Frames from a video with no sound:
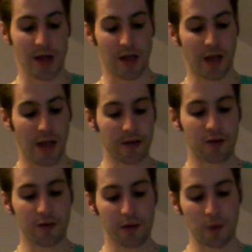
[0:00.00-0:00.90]
The end
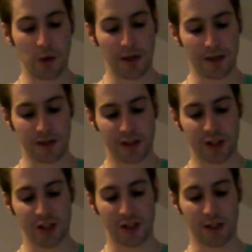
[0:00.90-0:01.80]
of the winding
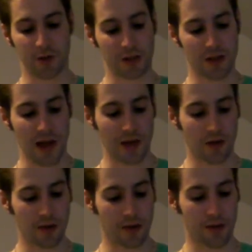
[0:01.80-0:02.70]
shear was laid
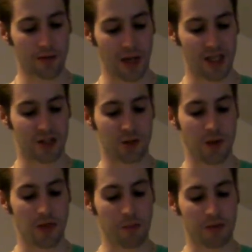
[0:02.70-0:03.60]
over the face
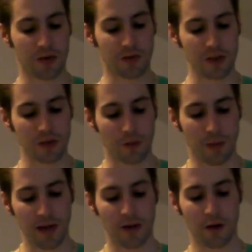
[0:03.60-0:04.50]
when the professor
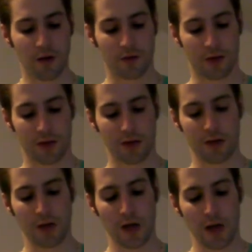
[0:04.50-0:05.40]
bent over
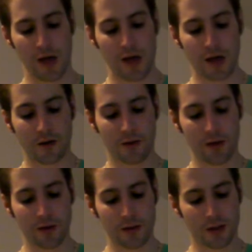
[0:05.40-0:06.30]
and
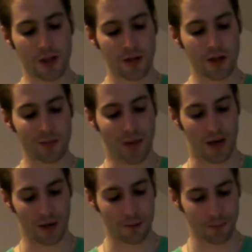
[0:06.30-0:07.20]
turned it gently
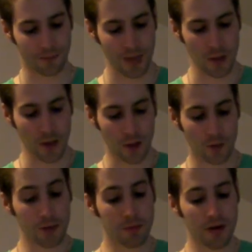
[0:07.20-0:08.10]
back.
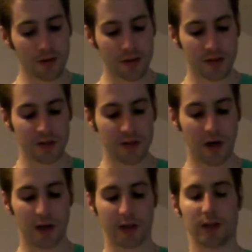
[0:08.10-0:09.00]
We both
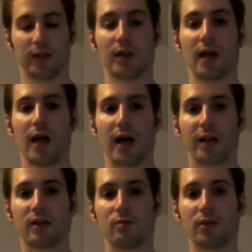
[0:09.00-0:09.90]
started
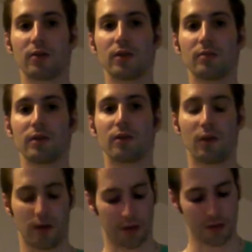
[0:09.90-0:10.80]
at the beauty
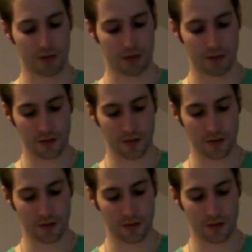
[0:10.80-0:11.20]
before us,